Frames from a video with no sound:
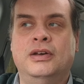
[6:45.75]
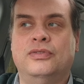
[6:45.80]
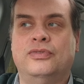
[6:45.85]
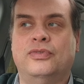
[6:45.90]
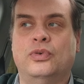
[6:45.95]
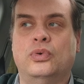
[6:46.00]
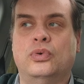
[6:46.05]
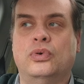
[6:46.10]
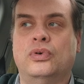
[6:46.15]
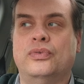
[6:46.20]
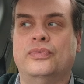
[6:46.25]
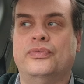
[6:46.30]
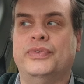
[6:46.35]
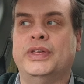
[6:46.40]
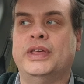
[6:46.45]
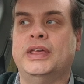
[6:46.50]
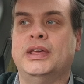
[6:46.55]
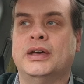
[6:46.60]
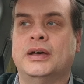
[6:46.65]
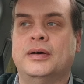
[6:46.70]
for
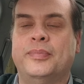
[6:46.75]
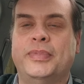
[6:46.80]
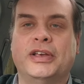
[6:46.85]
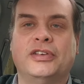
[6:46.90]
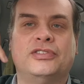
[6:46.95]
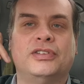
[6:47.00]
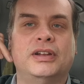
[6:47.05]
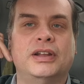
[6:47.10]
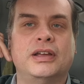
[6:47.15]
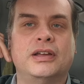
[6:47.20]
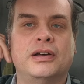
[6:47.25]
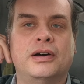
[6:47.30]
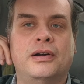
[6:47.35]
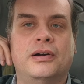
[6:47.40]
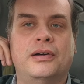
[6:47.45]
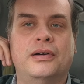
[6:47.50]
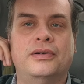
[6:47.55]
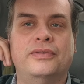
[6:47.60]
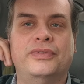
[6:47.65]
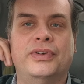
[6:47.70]
the best-selling
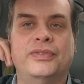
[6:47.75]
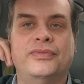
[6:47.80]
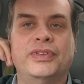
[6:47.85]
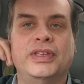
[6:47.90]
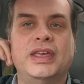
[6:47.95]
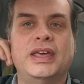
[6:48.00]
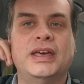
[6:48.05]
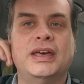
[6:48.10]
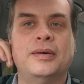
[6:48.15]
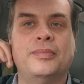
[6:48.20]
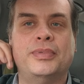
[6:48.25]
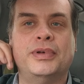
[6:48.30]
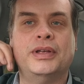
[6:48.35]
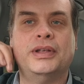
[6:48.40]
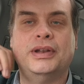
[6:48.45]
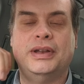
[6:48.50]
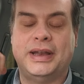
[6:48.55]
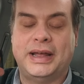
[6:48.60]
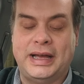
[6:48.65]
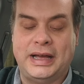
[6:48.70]
car of the year,
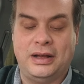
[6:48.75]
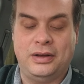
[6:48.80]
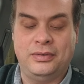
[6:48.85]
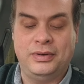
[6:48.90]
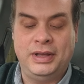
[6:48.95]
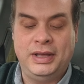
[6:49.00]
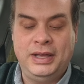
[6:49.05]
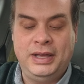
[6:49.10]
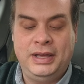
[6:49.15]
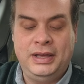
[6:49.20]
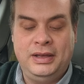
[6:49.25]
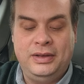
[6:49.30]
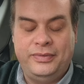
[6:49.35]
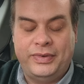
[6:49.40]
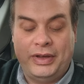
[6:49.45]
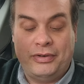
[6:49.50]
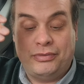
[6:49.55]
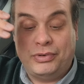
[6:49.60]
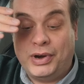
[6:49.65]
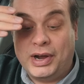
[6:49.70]
but now
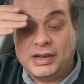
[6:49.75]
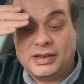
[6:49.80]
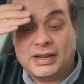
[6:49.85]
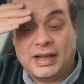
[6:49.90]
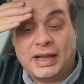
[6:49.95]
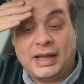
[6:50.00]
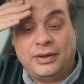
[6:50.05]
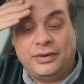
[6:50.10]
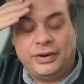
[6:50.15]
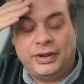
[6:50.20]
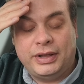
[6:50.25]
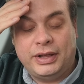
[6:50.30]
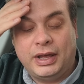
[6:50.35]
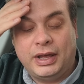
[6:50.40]
they're right down,